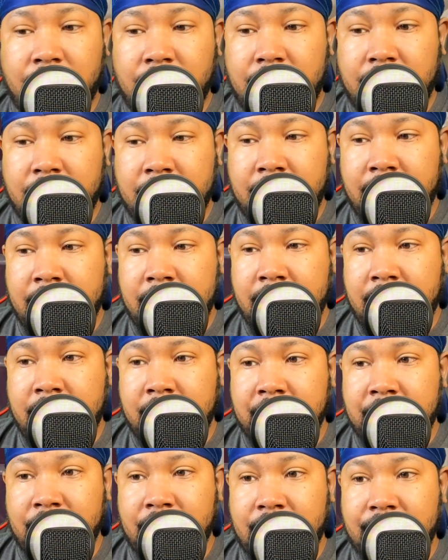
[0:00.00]
And I'm
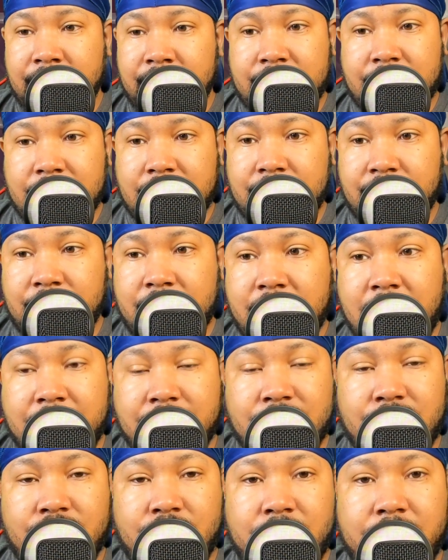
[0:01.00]
a living testament. I was
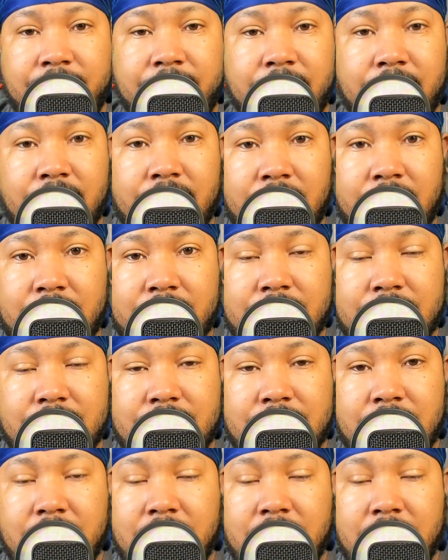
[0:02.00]
doing it for the longest.